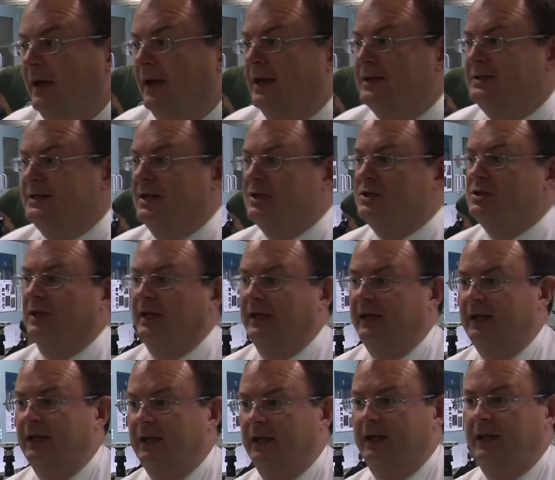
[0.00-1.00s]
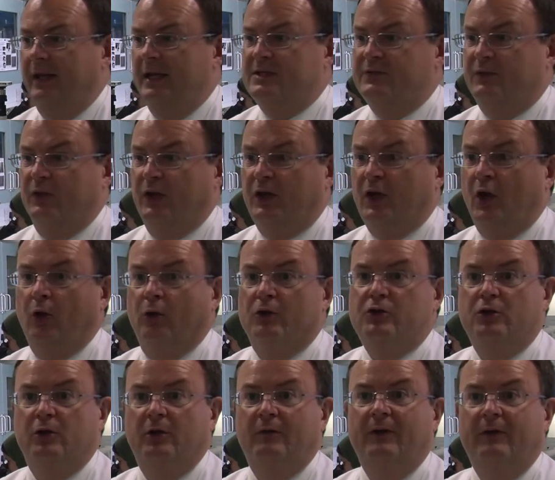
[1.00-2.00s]
Essentially, it's for the
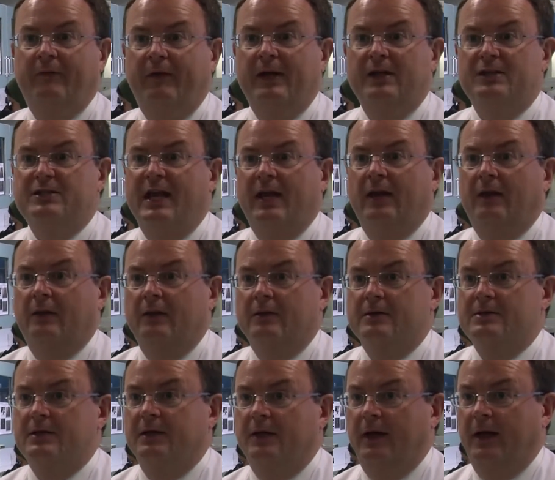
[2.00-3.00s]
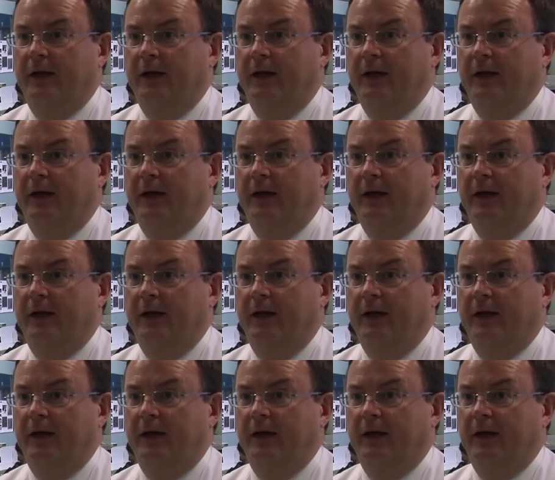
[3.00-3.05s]
culture of living cells,